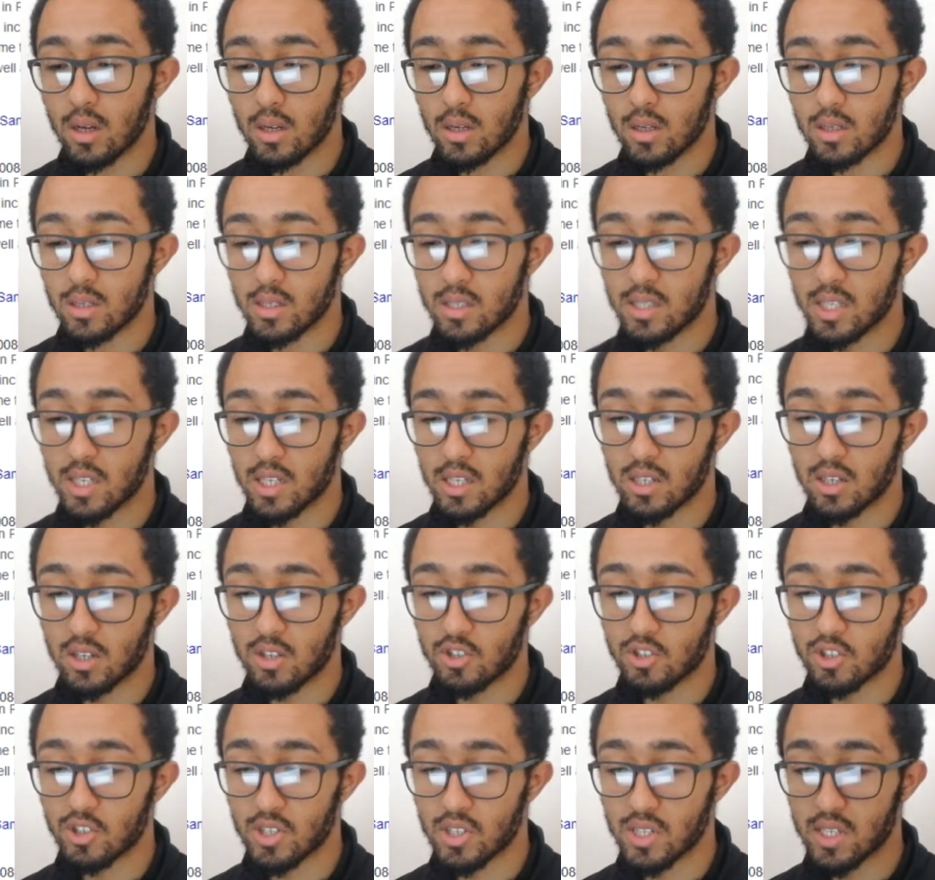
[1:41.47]

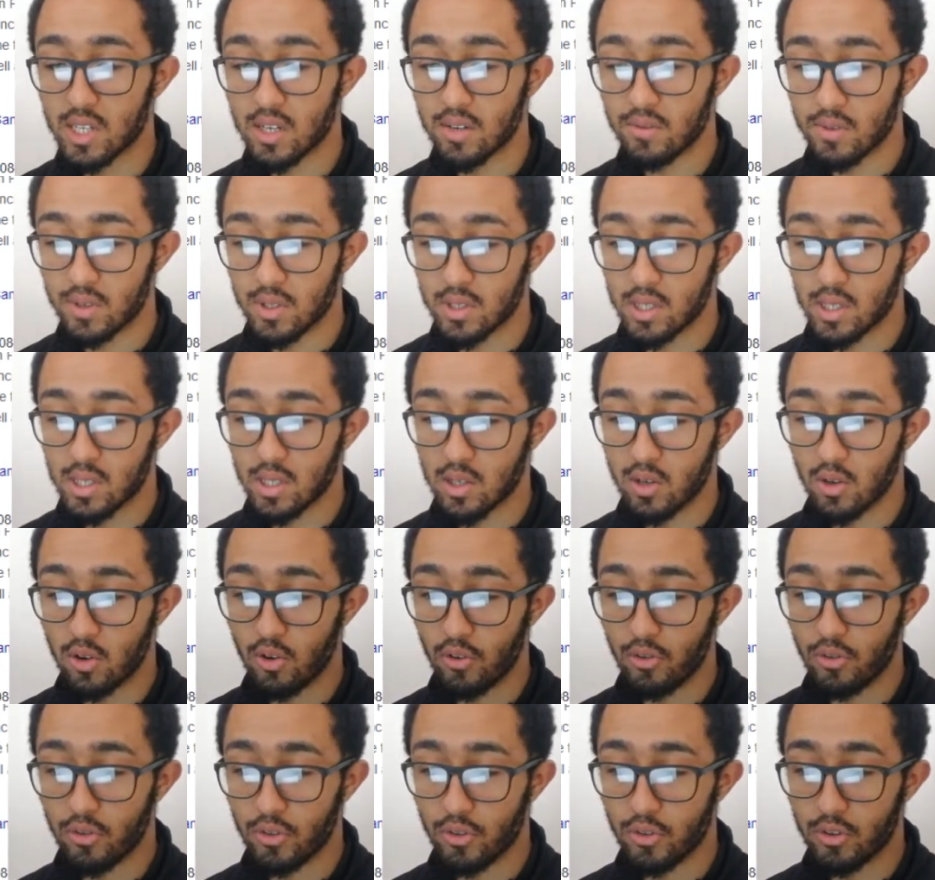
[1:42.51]
670
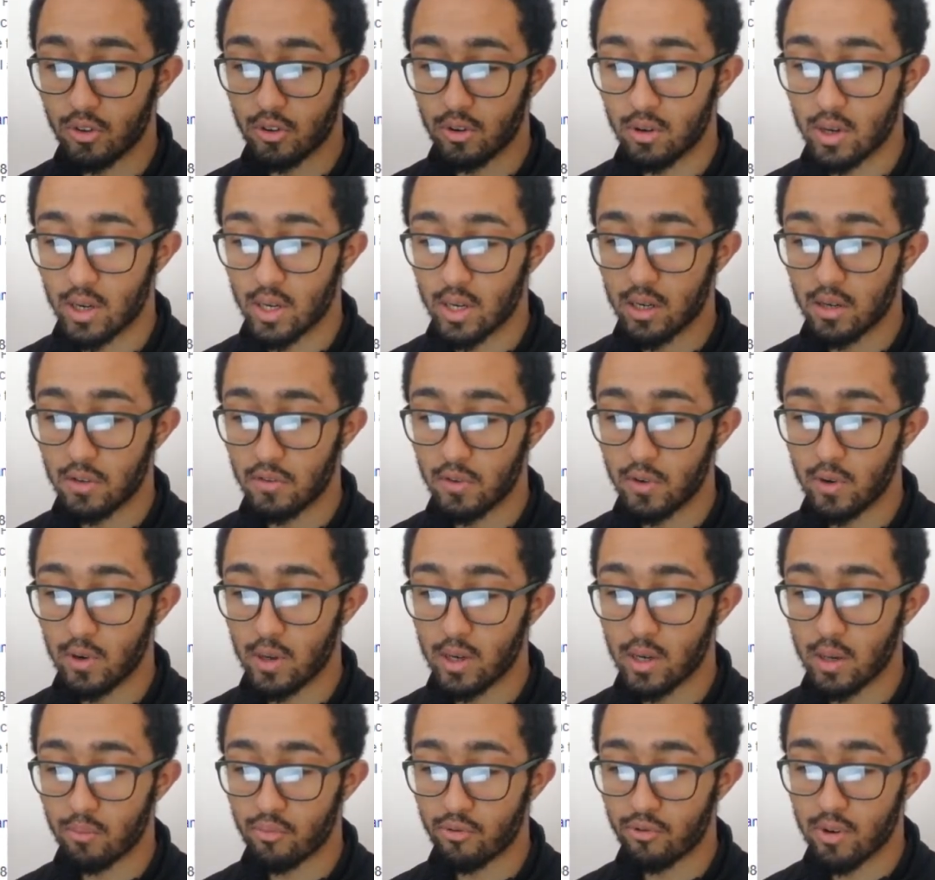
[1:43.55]
on the dot, and if you look
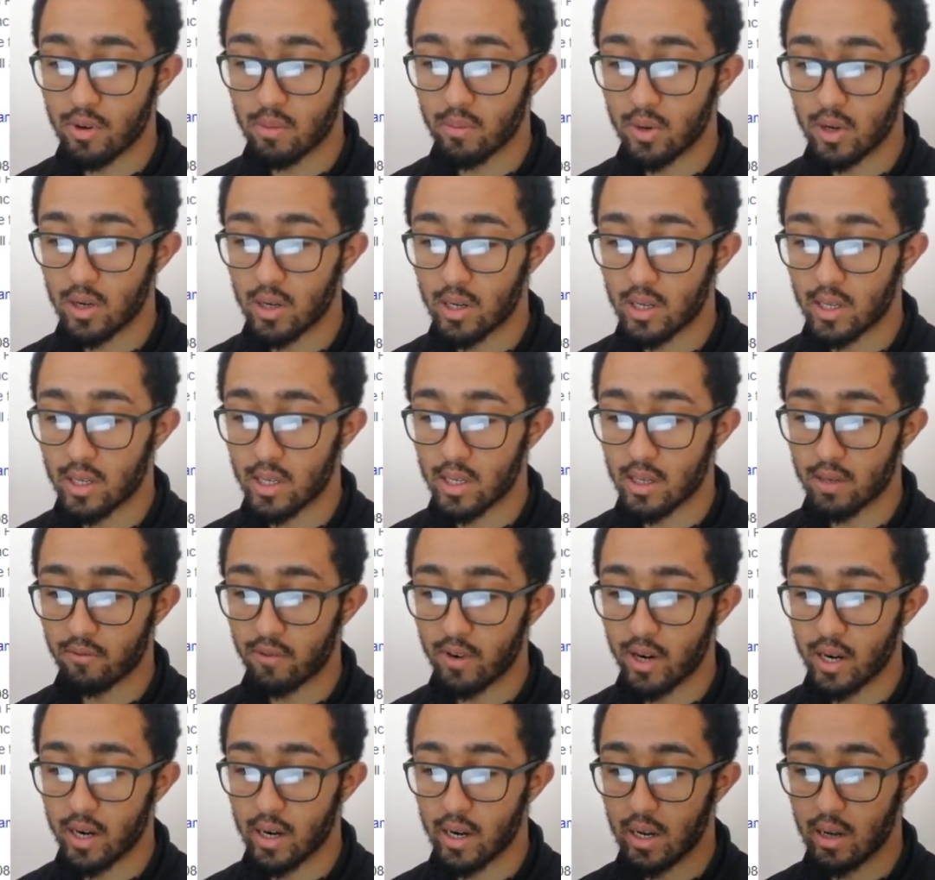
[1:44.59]
at pre-market
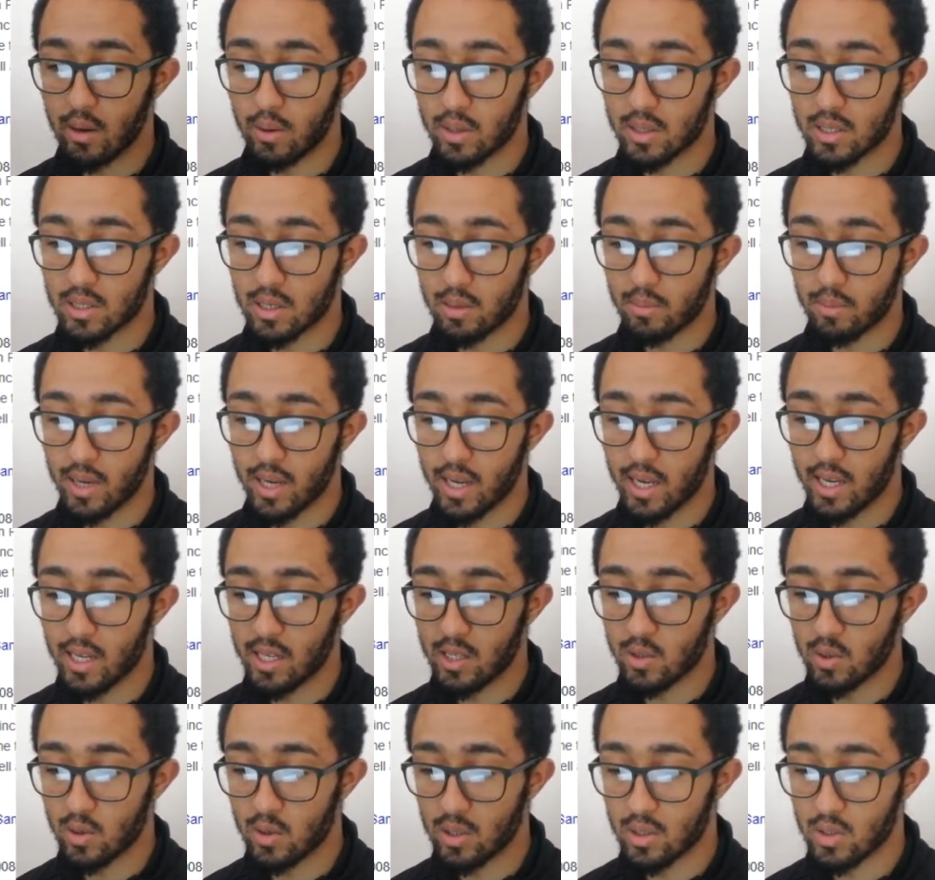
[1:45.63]
right now, it's up by $80,
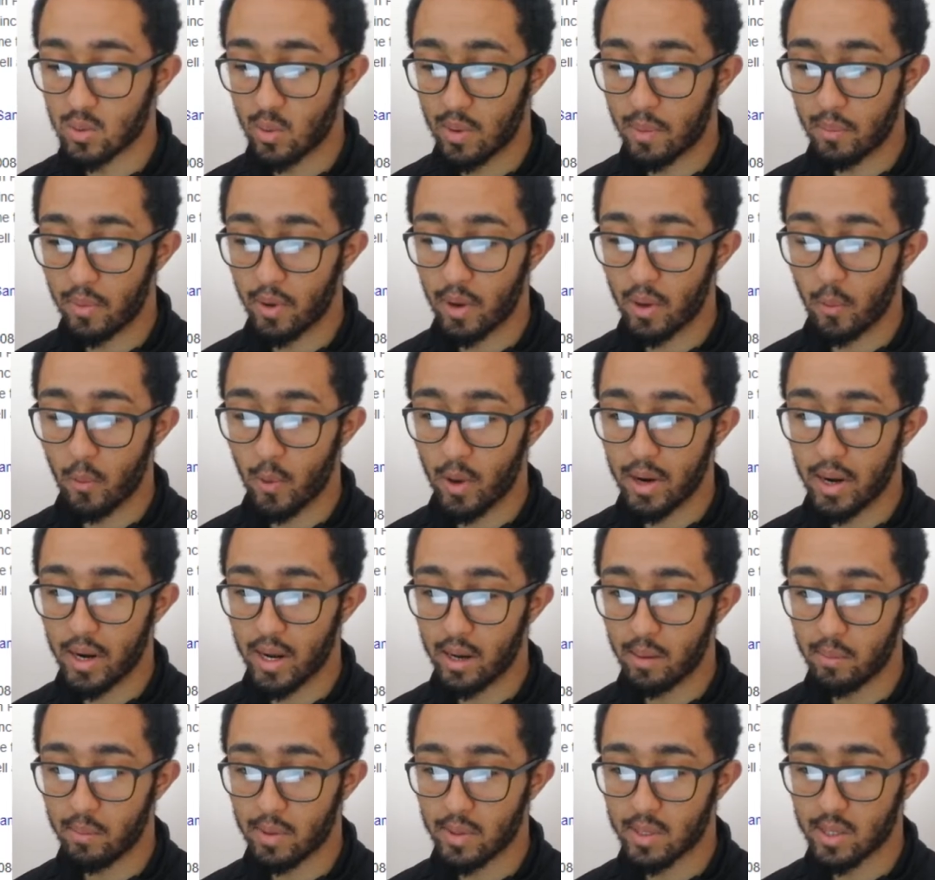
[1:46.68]

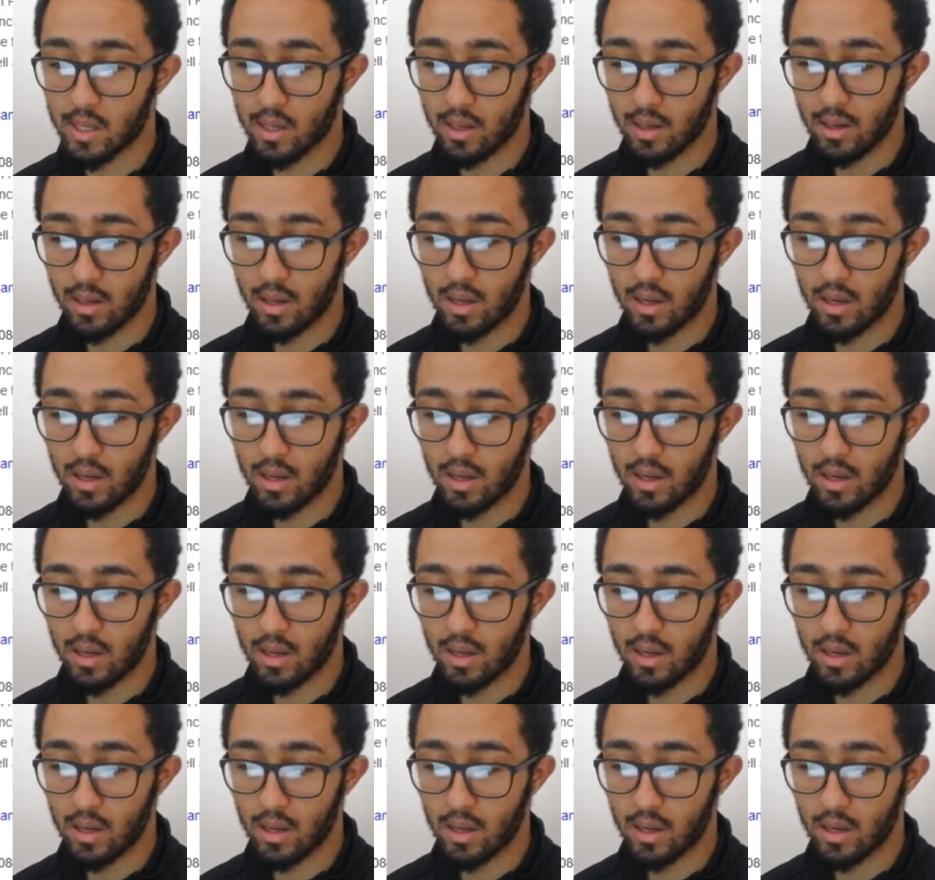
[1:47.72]
1.19%.